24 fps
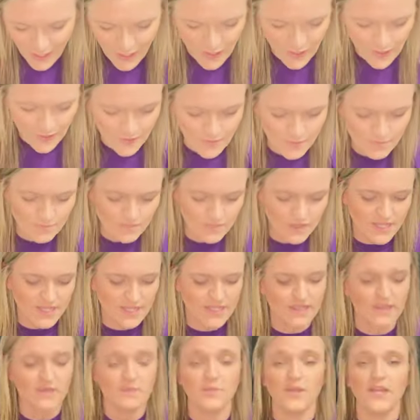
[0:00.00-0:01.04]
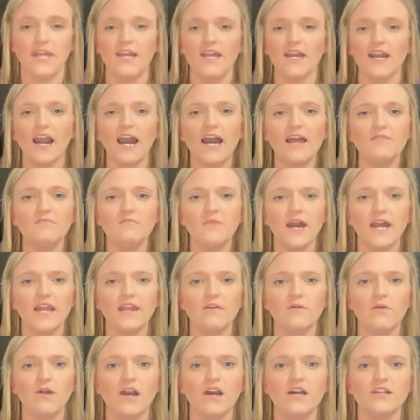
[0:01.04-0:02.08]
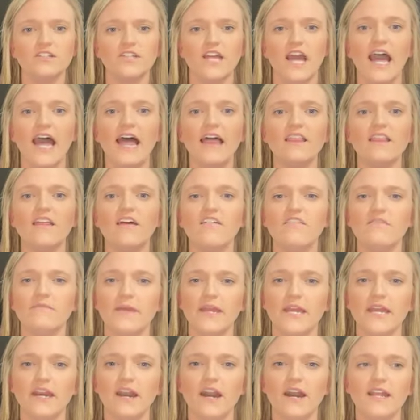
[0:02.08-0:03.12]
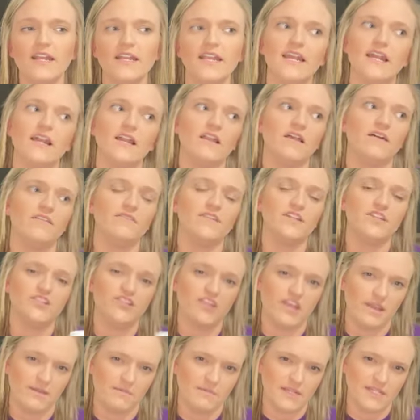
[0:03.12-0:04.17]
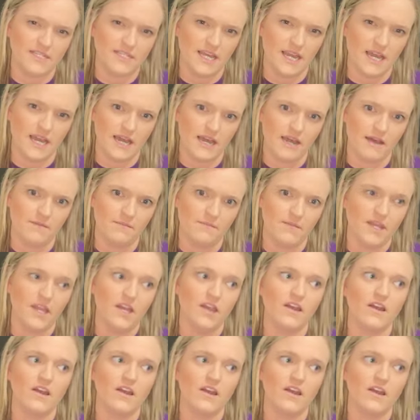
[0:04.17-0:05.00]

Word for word: um, but the pink cotton body wash, I love pink cotton and I love the jammy time